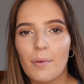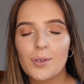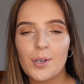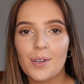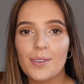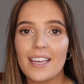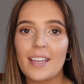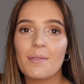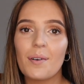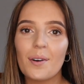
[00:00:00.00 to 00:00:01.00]
I'm sure you'll see
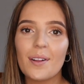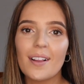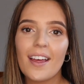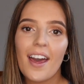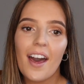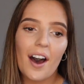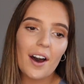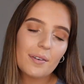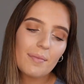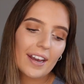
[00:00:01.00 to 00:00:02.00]
them all
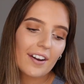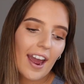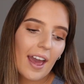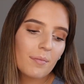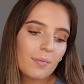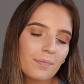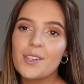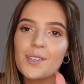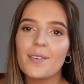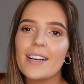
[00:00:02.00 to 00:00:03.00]
on my gram, which
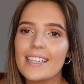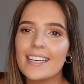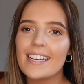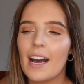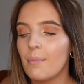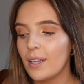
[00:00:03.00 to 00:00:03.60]
is always linked down